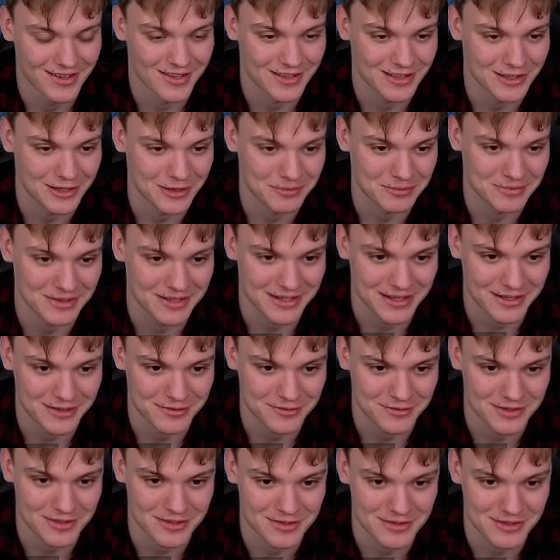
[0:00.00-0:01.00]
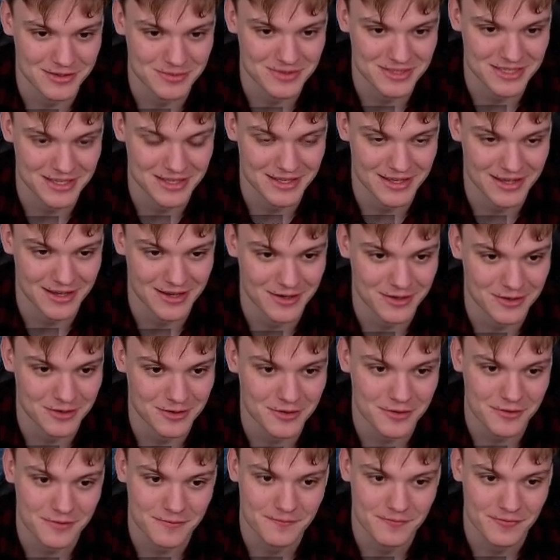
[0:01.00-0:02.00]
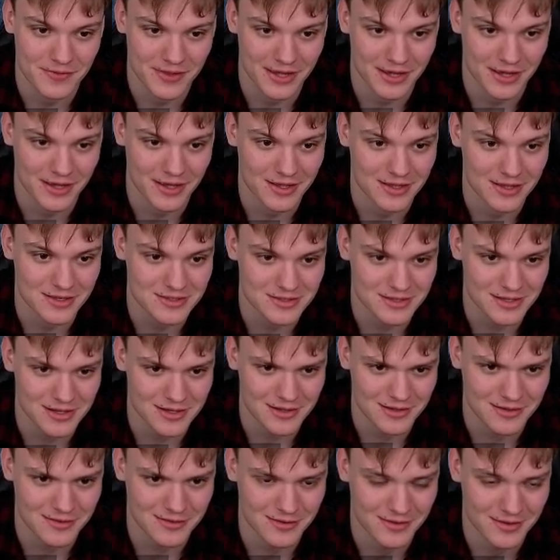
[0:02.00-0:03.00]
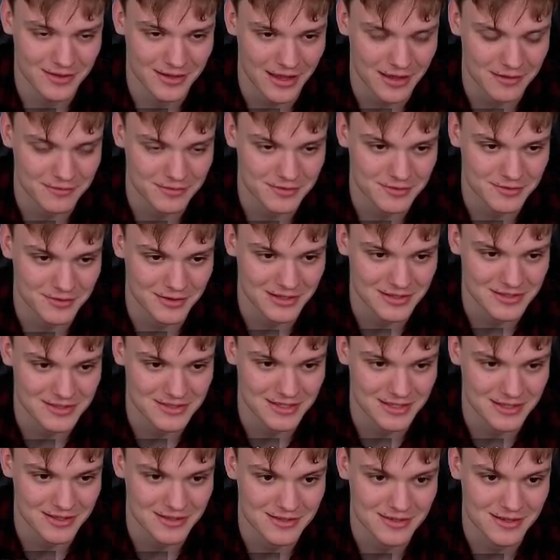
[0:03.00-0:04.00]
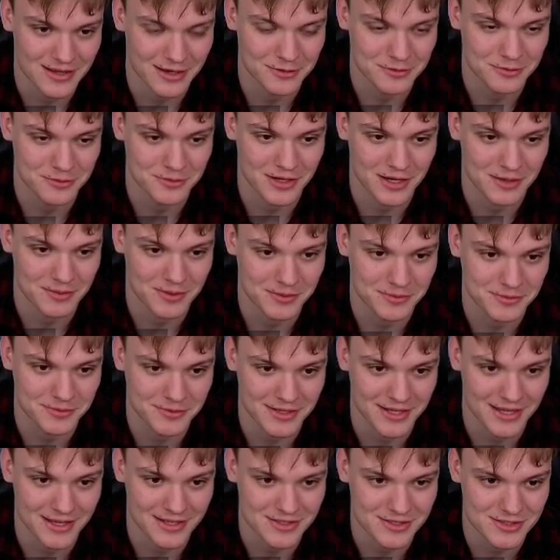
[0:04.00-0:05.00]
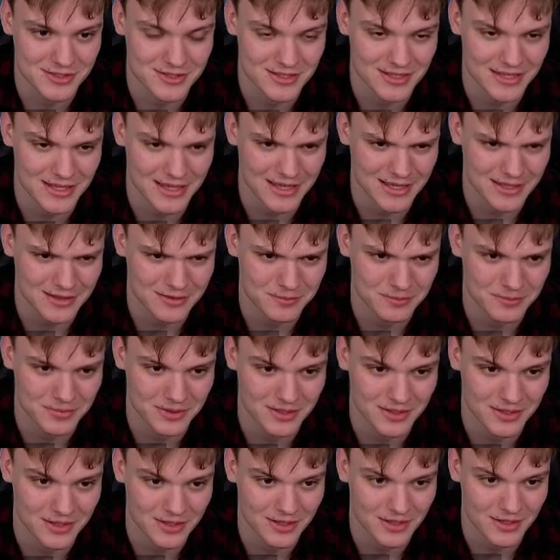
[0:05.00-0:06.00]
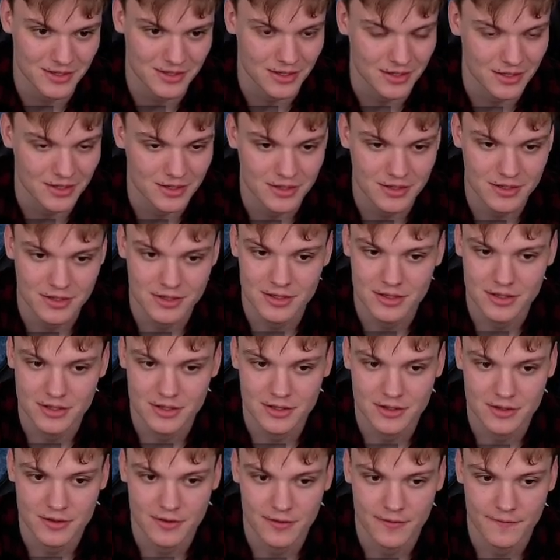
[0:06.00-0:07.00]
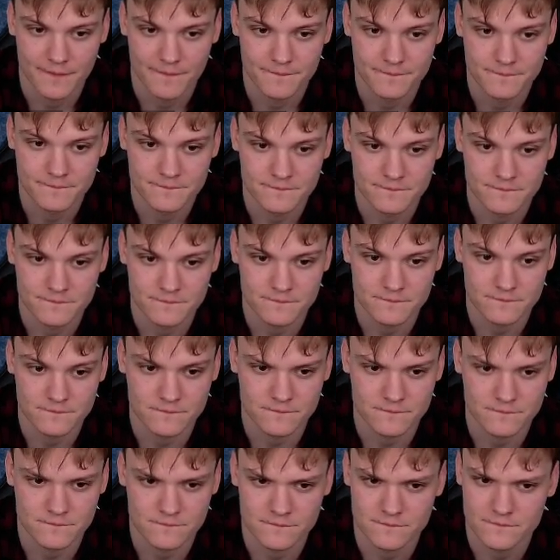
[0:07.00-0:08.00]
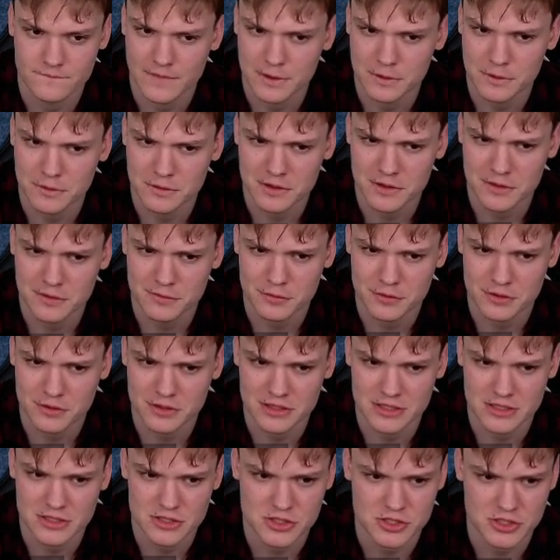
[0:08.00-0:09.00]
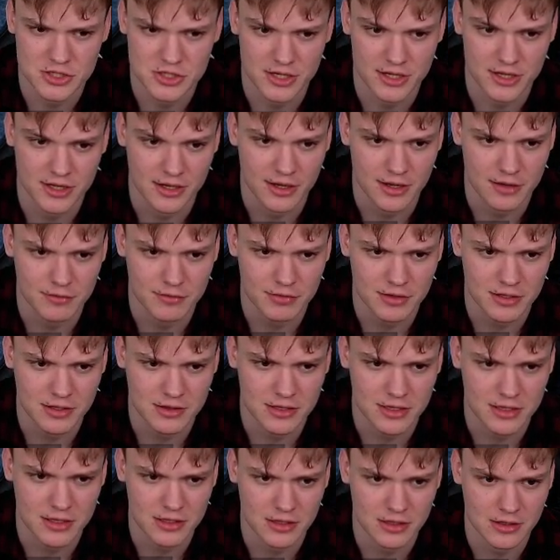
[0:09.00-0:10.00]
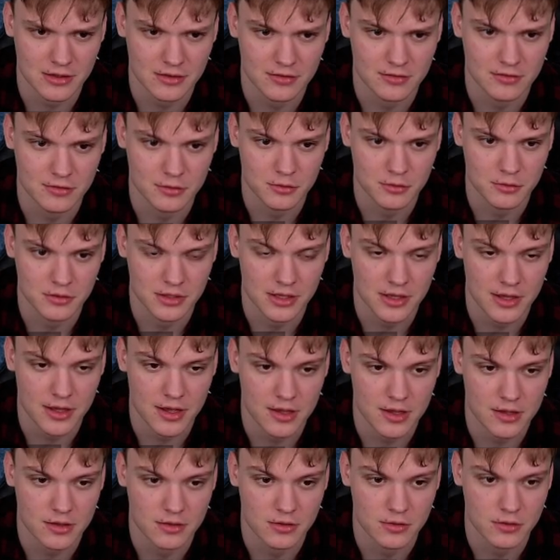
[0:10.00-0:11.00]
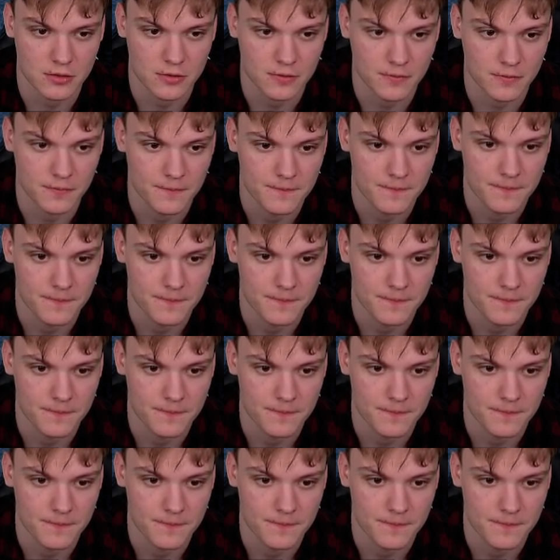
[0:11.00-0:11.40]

That'd be kind of the dream scenario. I still haven't really seen how to come up with that just yet, but could go for this check. I think taking is okay though.